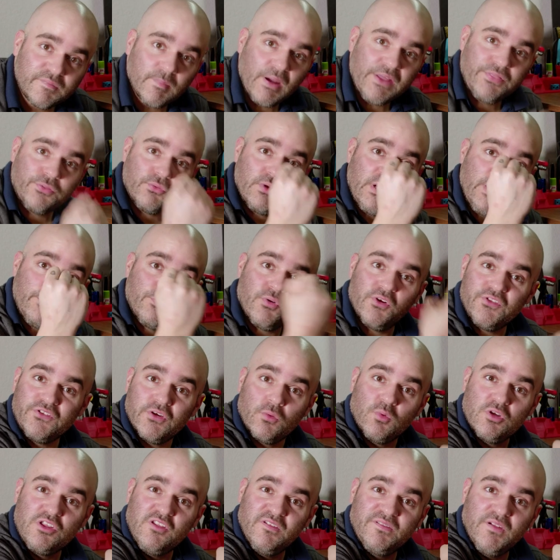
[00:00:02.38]
is my 3D
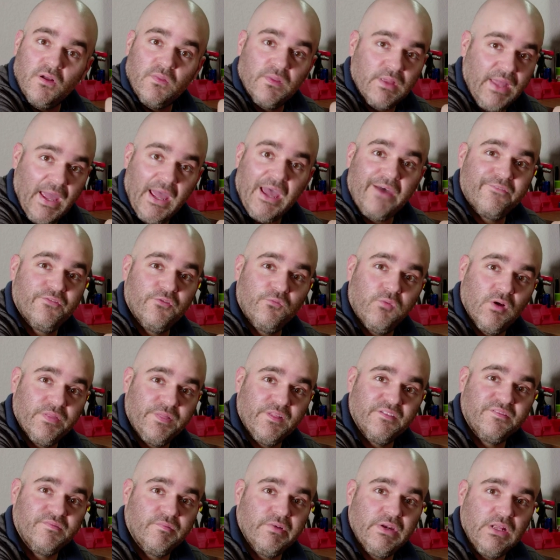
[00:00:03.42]
printer, which is only half of what
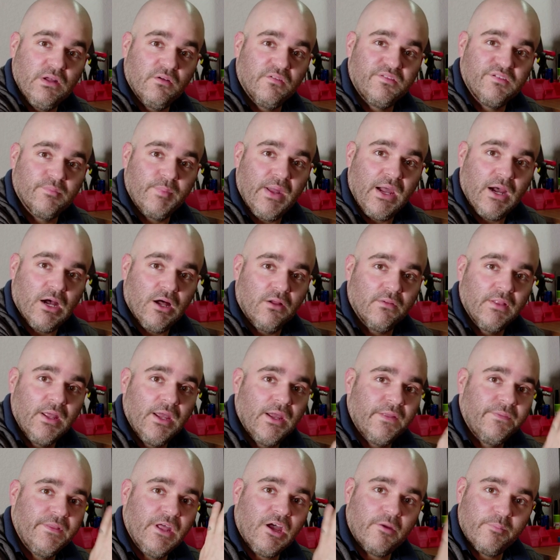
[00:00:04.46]
this video is about.
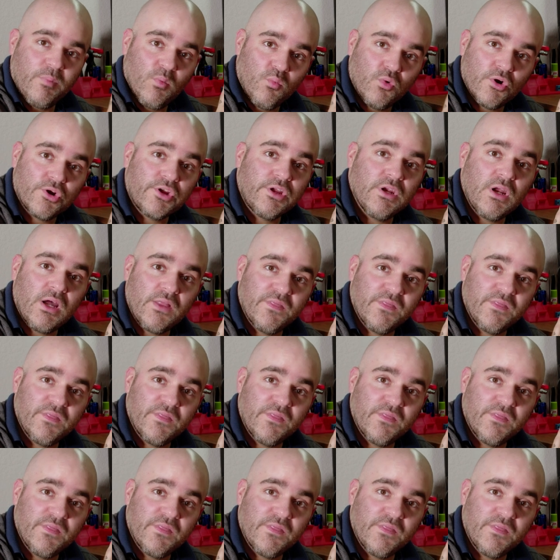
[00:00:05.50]
Now, I've been working